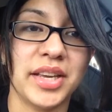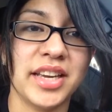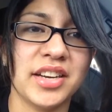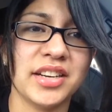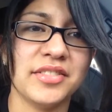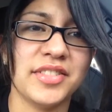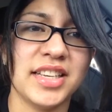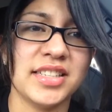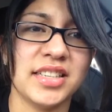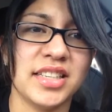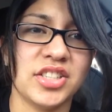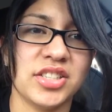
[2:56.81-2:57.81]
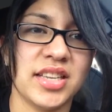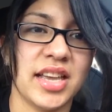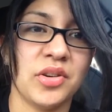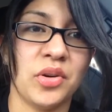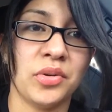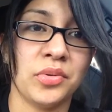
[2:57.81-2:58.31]
He could have easily just
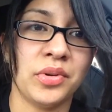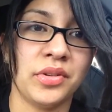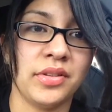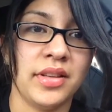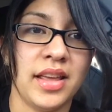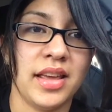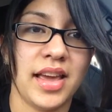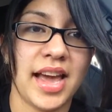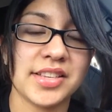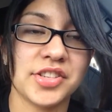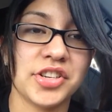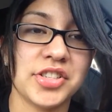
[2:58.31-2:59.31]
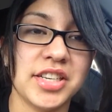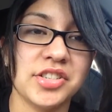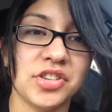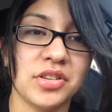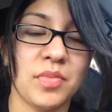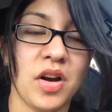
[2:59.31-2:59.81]
said, "Oh, well, ask your
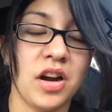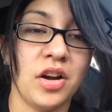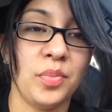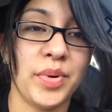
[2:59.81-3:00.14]
teacher tomorrow."